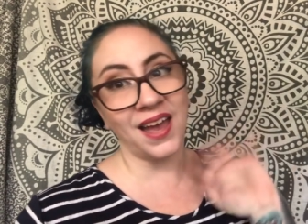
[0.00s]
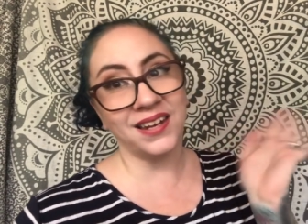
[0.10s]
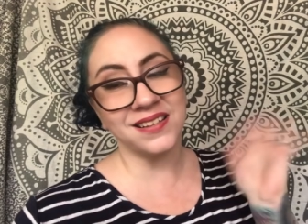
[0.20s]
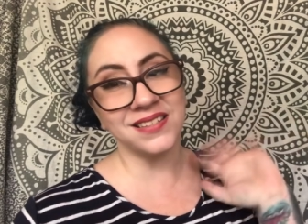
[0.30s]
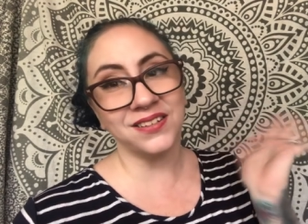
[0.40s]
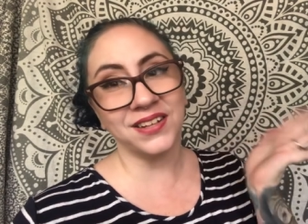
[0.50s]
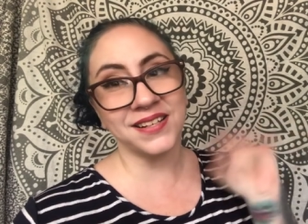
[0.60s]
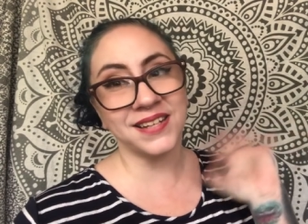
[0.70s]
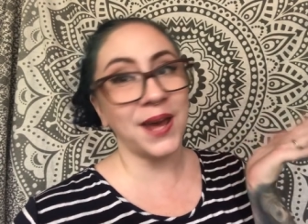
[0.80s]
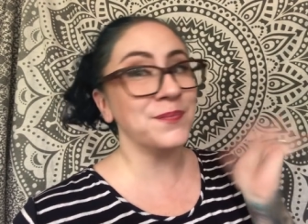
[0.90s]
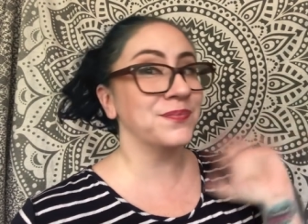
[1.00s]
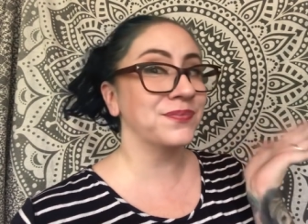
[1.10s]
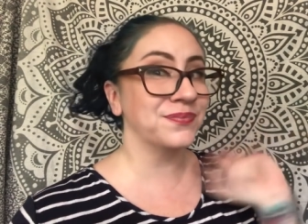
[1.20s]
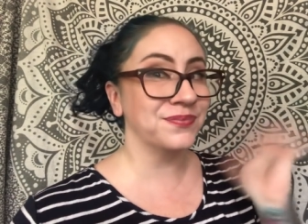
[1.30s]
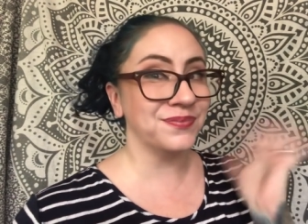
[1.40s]
And I'll see you next time.
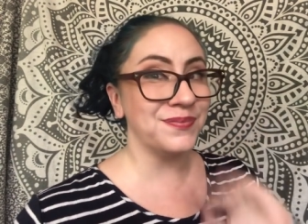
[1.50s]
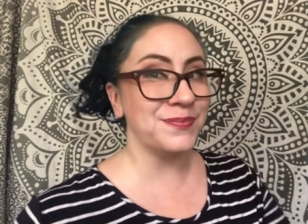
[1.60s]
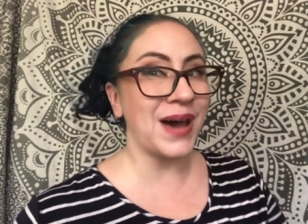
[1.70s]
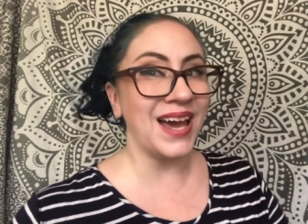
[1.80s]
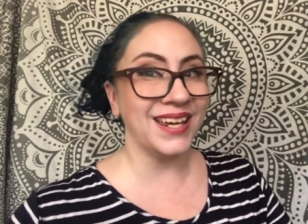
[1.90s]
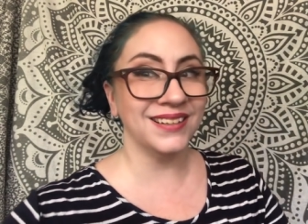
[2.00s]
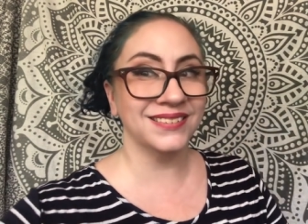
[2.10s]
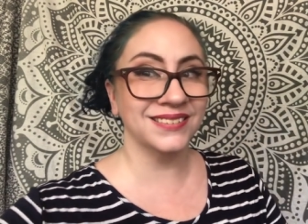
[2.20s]
Bye!